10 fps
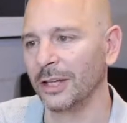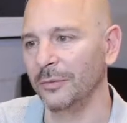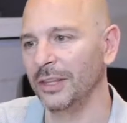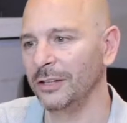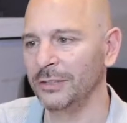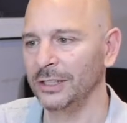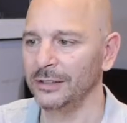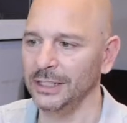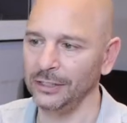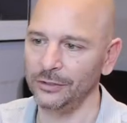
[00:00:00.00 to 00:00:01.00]
I mean, they're really
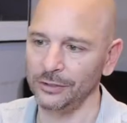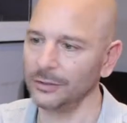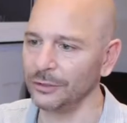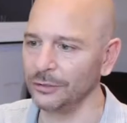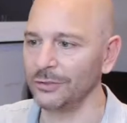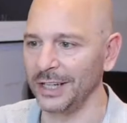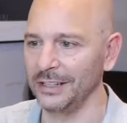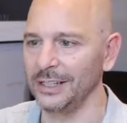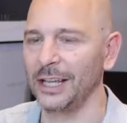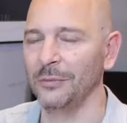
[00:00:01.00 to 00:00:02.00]
there to
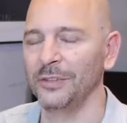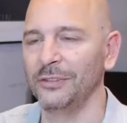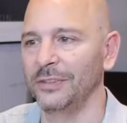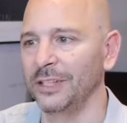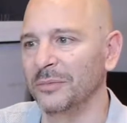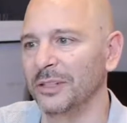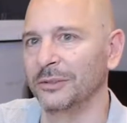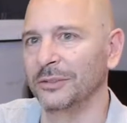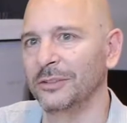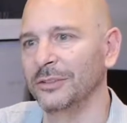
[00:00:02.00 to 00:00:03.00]
create the atmosphere, but
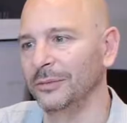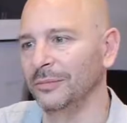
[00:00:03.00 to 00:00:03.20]
not to